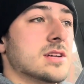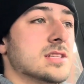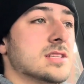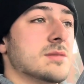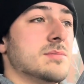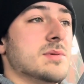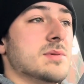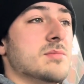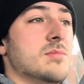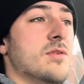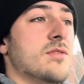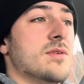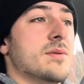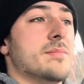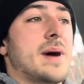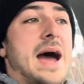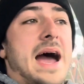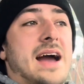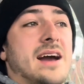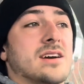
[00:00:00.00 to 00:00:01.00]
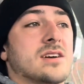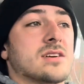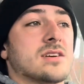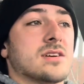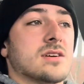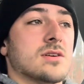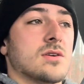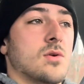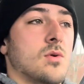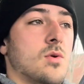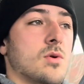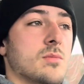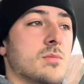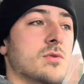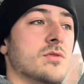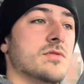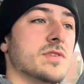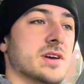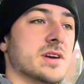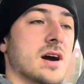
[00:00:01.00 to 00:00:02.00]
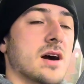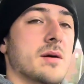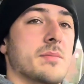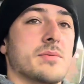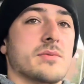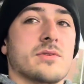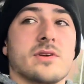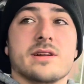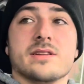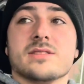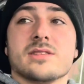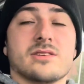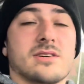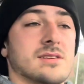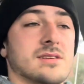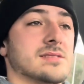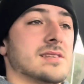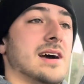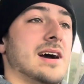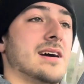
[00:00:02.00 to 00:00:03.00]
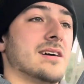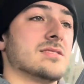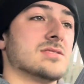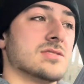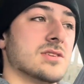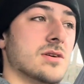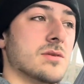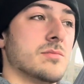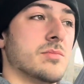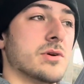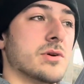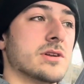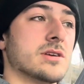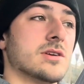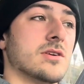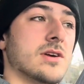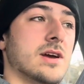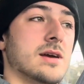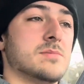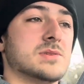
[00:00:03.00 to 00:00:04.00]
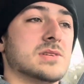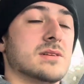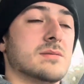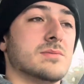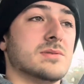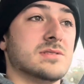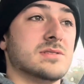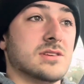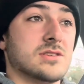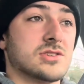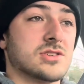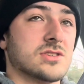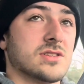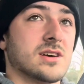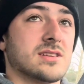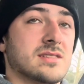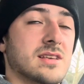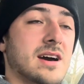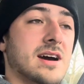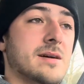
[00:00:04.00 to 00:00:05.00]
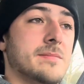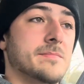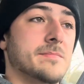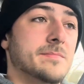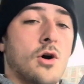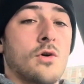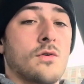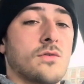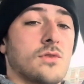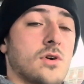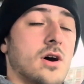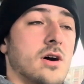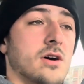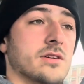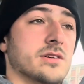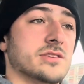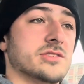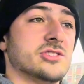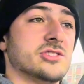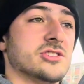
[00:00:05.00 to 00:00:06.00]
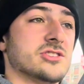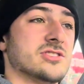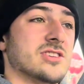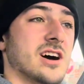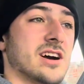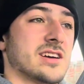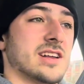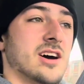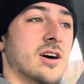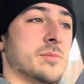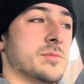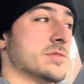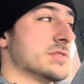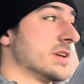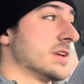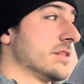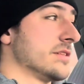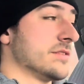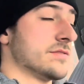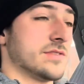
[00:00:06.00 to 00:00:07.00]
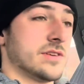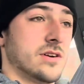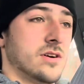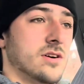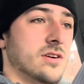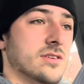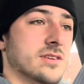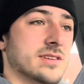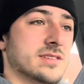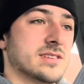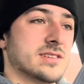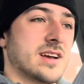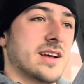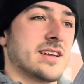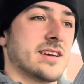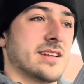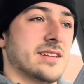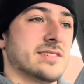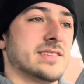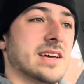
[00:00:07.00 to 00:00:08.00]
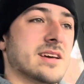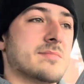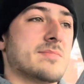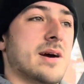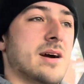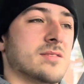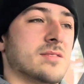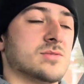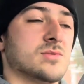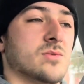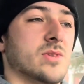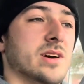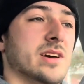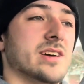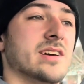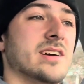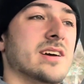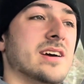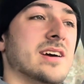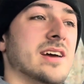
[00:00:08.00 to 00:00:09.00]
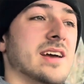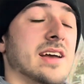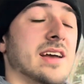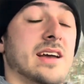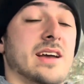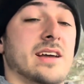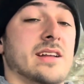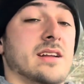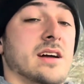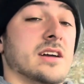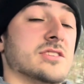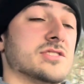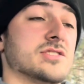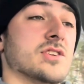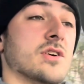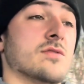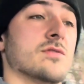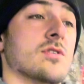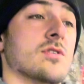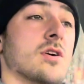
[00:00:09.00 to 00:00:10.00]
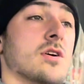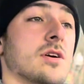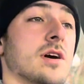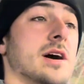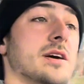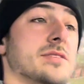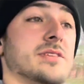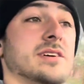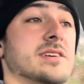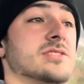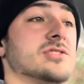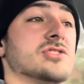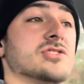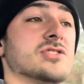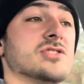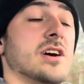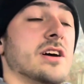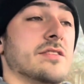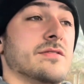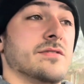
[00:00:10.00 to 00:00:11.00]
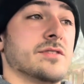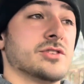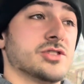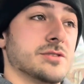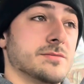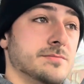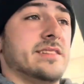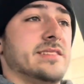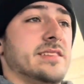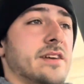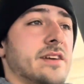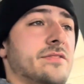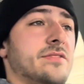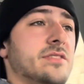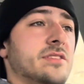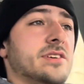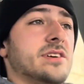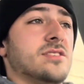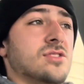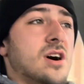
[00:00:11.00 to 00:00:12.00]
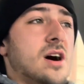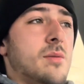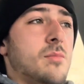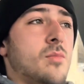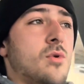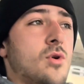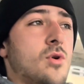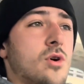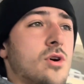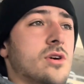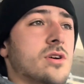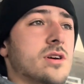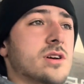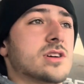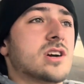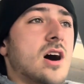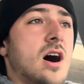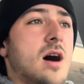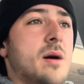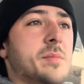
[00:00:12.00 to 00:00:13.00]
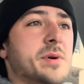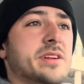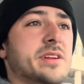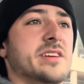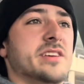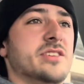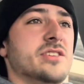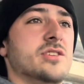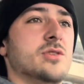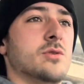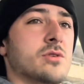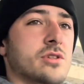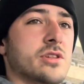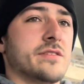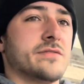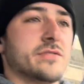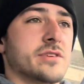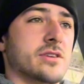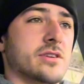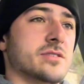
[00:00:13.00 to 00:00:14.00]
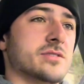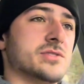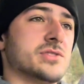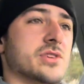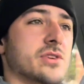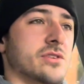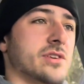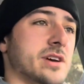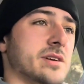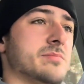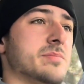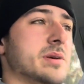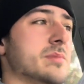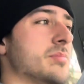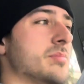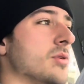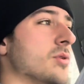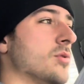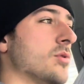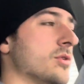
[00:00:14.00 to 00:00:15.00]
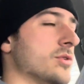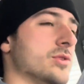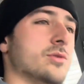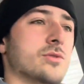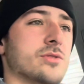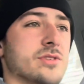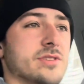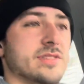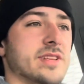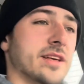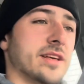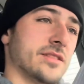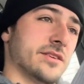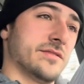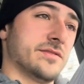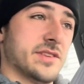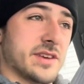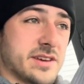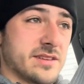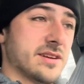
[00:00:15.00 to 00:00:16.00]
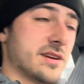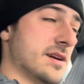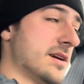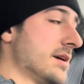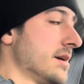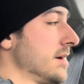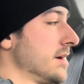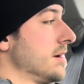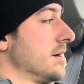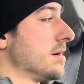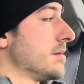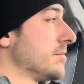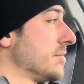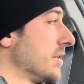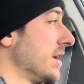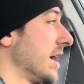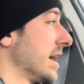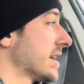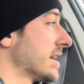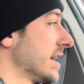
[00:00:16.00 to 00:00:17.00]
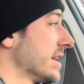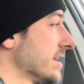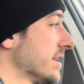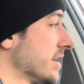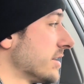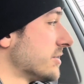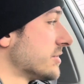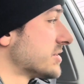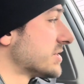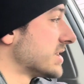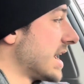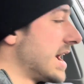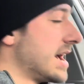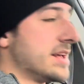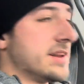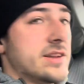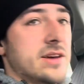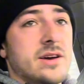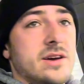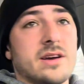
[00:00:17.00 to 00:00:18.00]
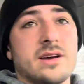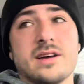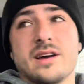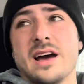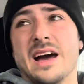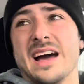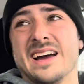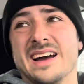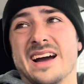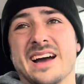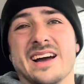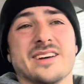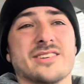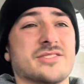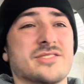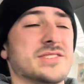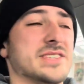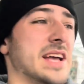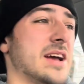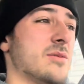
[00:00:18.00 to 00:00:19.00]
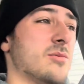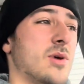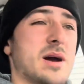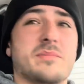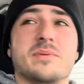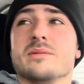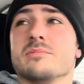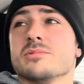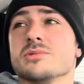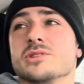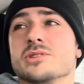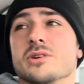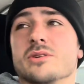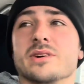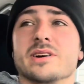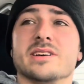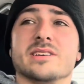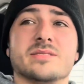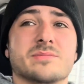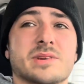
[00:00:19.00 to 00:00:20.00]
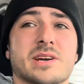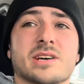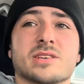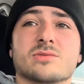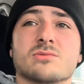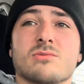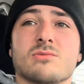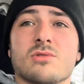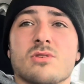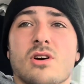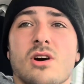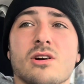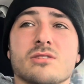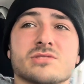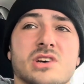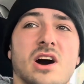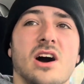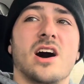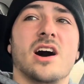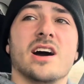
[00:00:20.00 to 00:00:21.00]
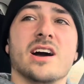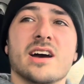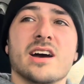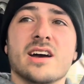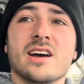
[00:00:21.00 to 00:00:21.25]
be moving back or moving up or anything like that. So putting your hips in a position like that overall is just not going to help your deadlift at all. It's kind of going to take pounds away. And I think it's just not efficient. Definitely a lot more common in newer lifters or like people who are newer to deadlifting. But I kind of understand. I understand why people do it is because we're all taught,